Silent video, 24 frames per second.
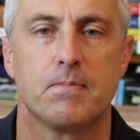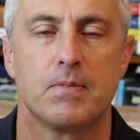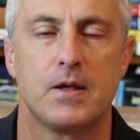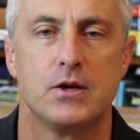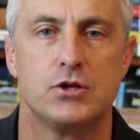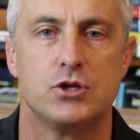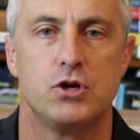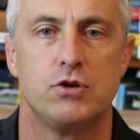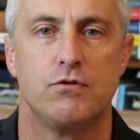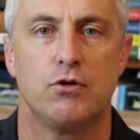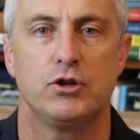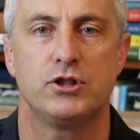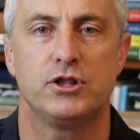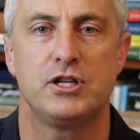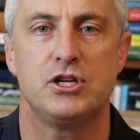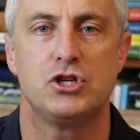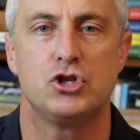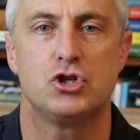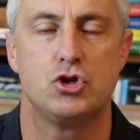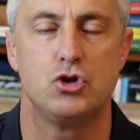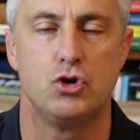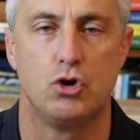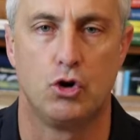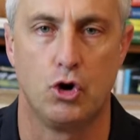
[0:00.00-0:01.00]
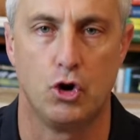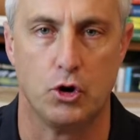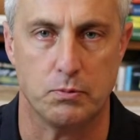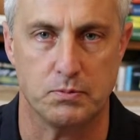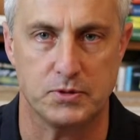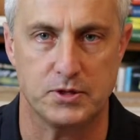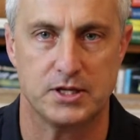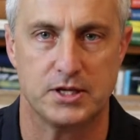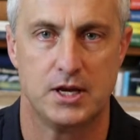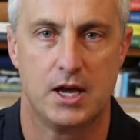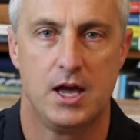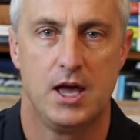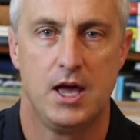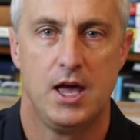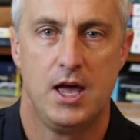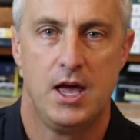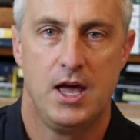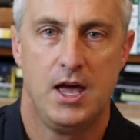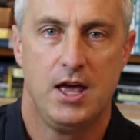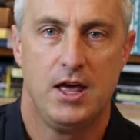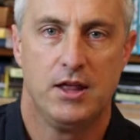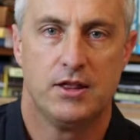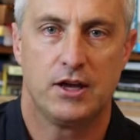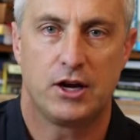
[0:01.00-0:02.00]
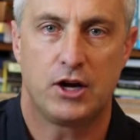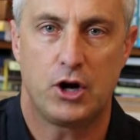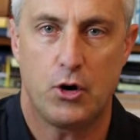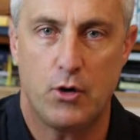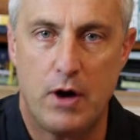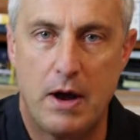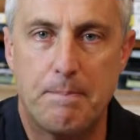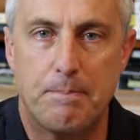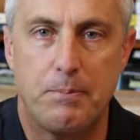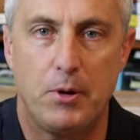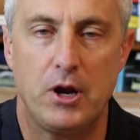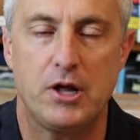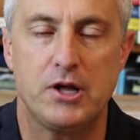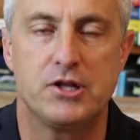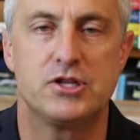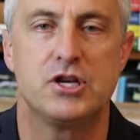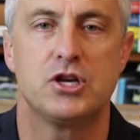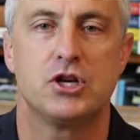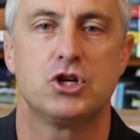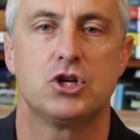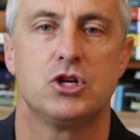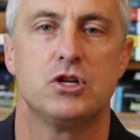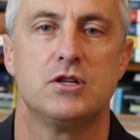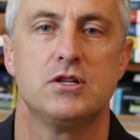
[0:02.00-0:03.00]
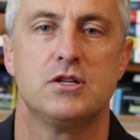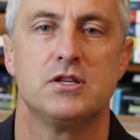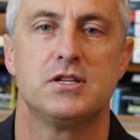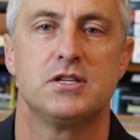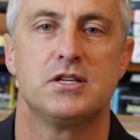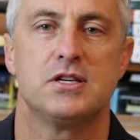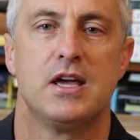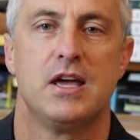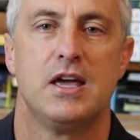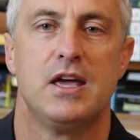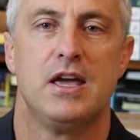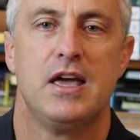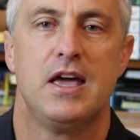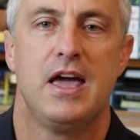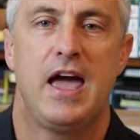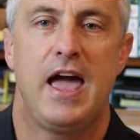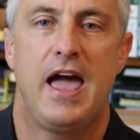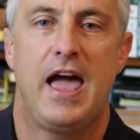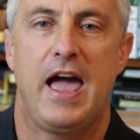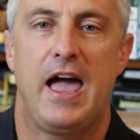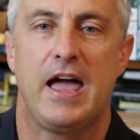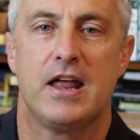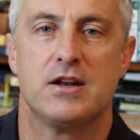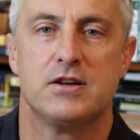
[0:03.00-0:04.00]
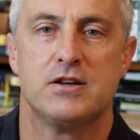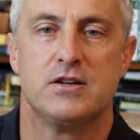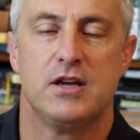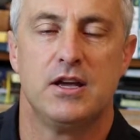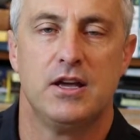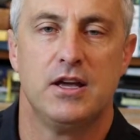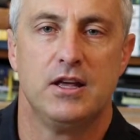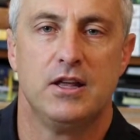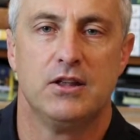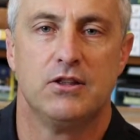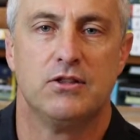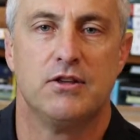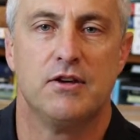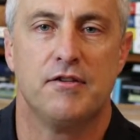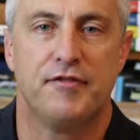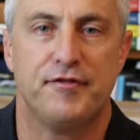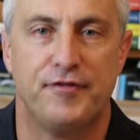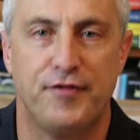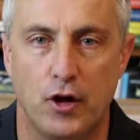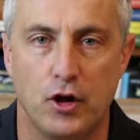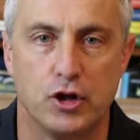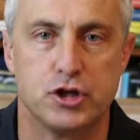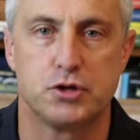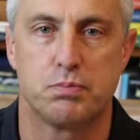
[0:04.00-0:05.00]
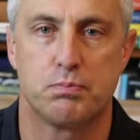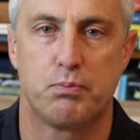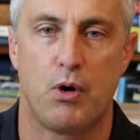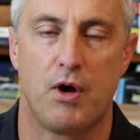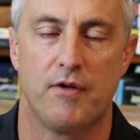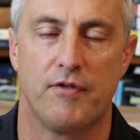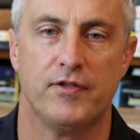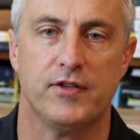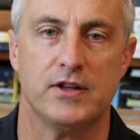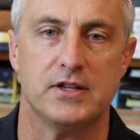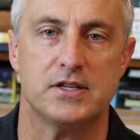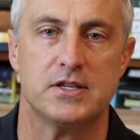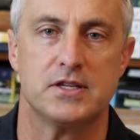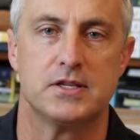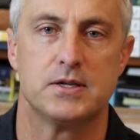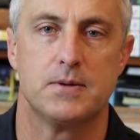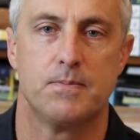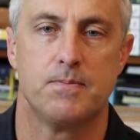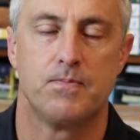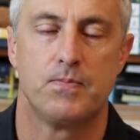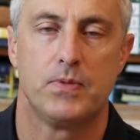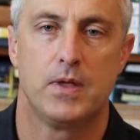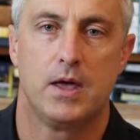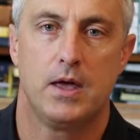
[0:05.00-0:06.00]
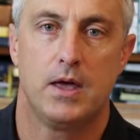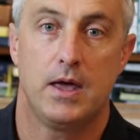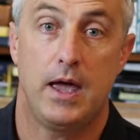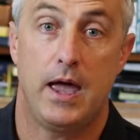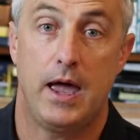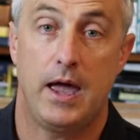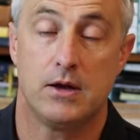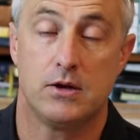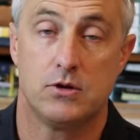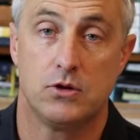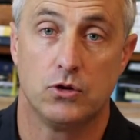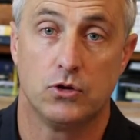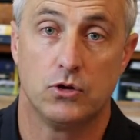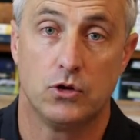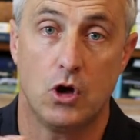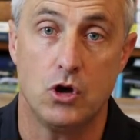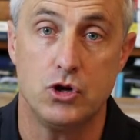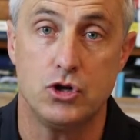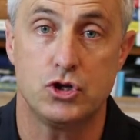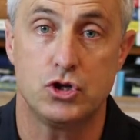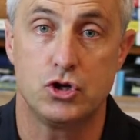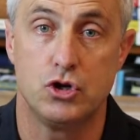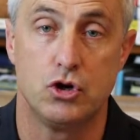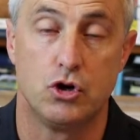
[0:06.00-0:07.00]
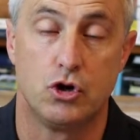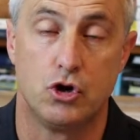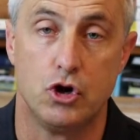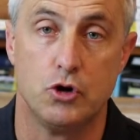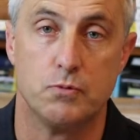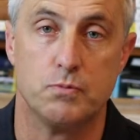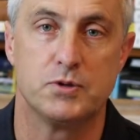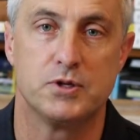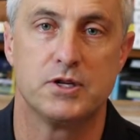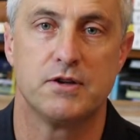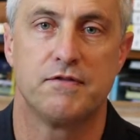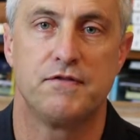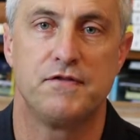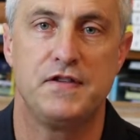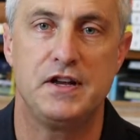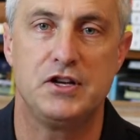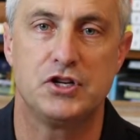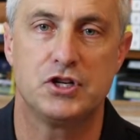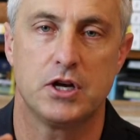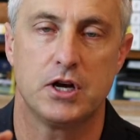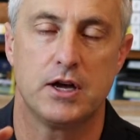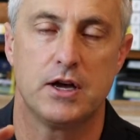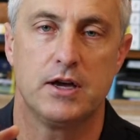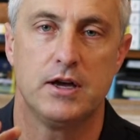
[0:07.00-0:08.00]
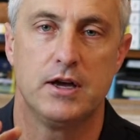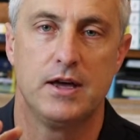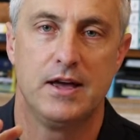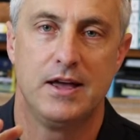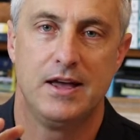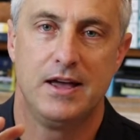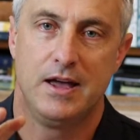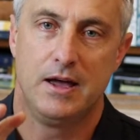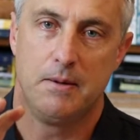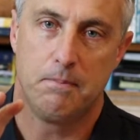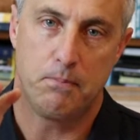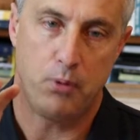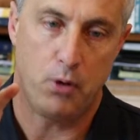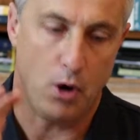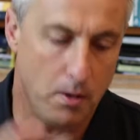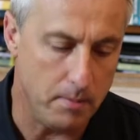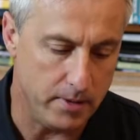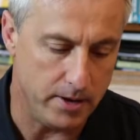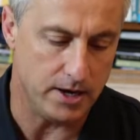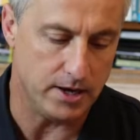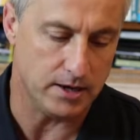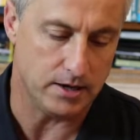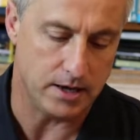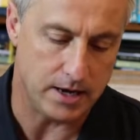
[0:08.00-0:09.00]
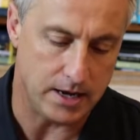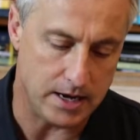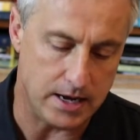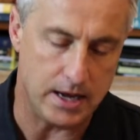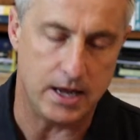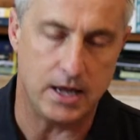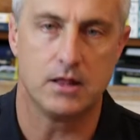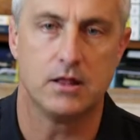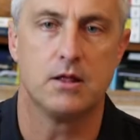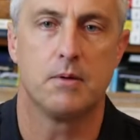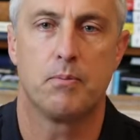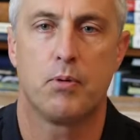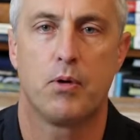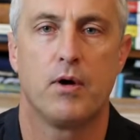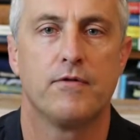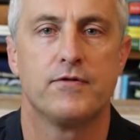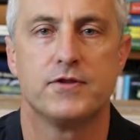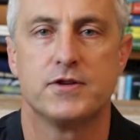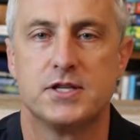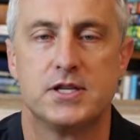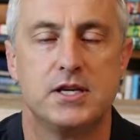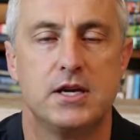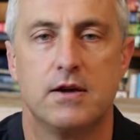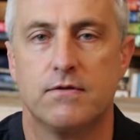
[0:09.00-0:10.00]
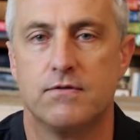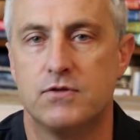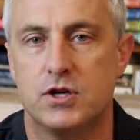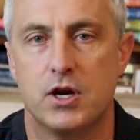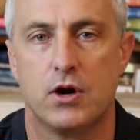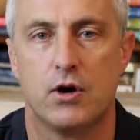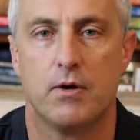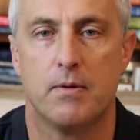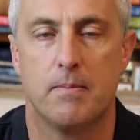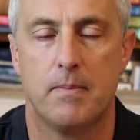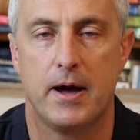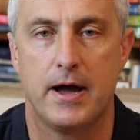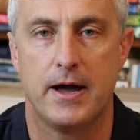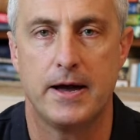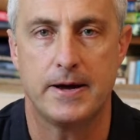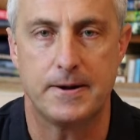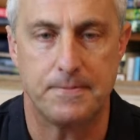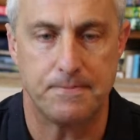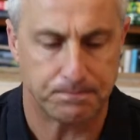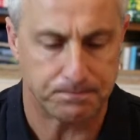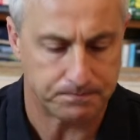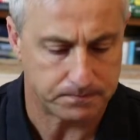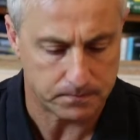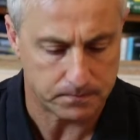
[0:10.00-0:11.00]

So you've got these two groups the corrupt politicians and the false prophets. And those two groups feature prominently in the prophecy of Jeremiah.